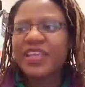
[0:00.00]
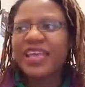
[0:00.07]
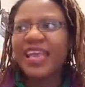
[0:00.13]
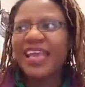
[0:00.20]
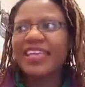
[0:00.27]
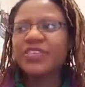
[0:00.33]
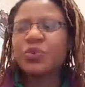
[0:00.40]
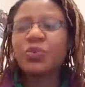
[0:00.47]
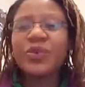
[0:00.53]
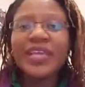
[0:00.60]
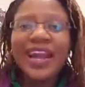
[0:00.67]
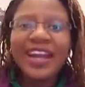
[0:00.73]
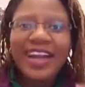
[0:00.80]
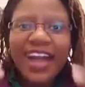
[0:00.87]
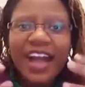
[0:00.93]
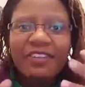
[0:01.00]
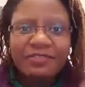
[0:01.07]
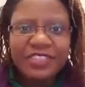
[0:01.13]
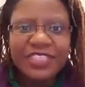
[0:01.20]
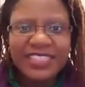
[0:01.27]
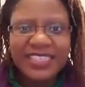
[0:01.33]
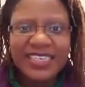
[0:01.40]
and we are
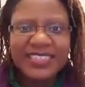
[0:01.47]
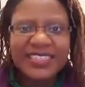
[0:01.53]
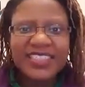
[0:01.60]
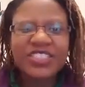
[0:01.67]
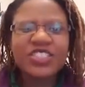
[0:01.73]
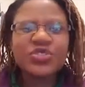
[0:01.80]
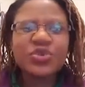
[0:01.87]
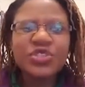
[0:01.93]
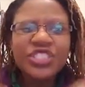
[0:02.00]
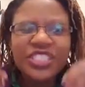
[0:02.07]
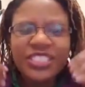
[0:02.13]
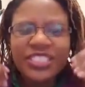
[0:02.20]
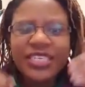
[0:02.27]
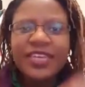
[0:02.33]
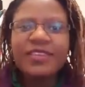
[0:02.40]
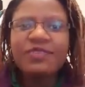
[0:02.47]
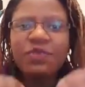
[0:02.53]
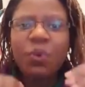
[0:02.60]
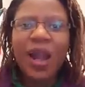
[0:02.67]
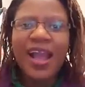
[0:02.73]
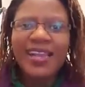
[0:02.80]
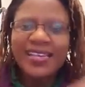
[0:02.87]
coveted.
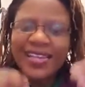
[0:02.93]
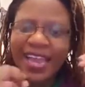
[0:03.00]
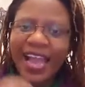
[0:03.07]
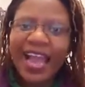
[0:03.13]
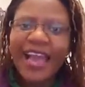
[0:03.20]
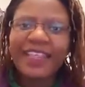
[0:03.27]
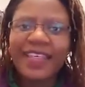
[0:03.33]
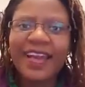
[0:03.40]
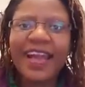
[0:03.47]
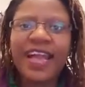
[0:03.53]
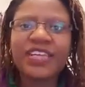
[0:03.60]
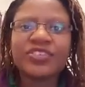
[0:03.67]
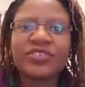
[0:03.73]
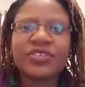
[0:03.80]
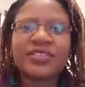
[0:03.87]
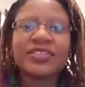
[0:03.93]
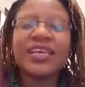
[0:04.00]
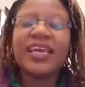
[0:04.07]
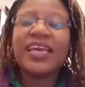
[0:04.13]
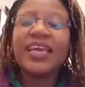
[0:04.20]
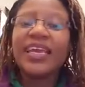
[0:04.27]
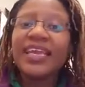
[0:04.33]
Tinochivwa ne other countries.
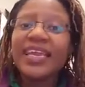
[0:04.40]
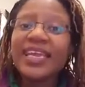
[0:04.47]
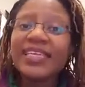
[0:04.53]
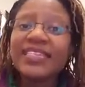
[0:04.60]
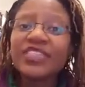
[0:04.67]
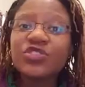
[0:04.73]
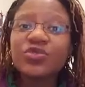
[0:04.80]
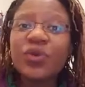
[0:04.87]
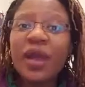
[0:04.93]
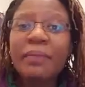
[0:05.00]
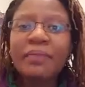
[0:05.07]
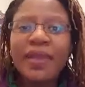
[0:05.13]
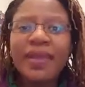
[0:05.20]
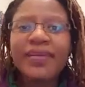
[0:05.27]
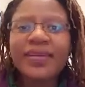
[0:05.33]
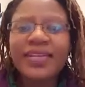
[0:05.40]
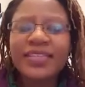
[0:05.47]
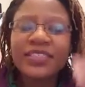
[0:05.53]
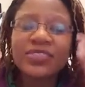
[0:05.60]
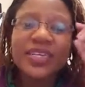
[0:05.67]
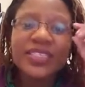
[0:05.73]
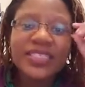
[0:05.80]
It is to
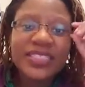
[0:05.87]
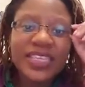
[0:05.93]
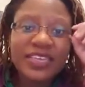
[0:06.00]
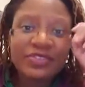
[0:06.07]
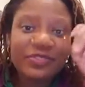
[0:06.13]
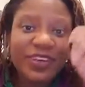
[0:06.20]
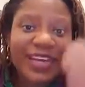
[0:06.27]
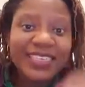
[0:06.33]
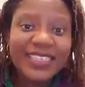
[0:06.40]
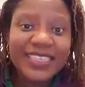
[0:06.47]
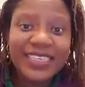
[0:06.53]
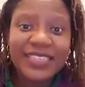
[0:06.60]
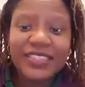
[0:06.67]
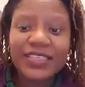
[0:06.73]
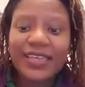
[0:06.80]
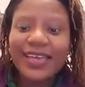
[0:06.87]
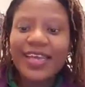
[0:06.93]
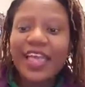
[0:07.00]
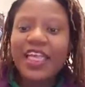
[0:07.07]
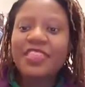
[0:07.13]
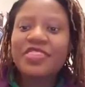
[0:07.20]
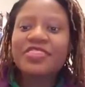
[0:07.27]
America's greatest advantage,
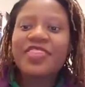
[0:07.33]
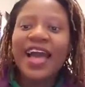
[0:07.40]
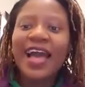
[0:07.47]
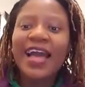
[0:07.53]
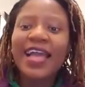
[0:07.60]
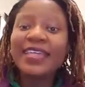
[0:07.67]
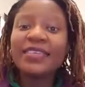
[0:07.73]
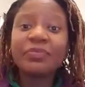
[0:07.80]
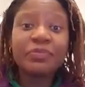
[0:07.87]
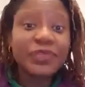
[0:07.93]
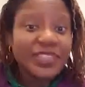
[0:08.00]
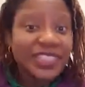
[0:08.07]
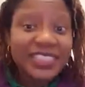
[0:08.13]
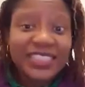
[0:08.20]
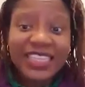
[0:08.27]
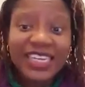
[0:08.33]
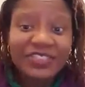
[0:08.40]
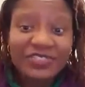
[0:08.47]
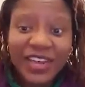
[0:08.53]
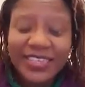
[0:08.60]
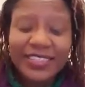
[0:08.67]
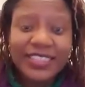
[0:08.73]
that and Britain's
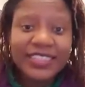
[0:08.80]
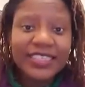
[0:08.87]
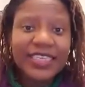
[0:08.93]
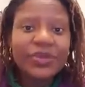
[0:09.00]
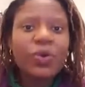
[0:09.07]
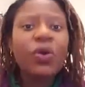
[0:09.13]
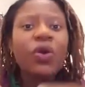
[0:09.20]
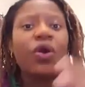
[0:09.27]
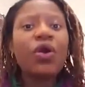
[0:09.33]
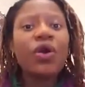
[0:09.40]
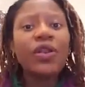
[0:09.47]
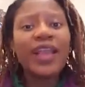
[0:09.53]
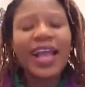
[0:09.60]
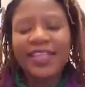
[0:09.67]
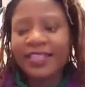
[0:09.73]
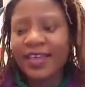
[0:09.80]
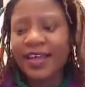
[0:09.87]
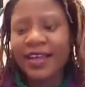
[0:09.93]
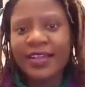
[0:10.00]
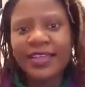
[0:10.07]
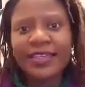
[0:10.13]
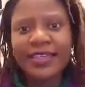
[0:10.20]
advantage, and all other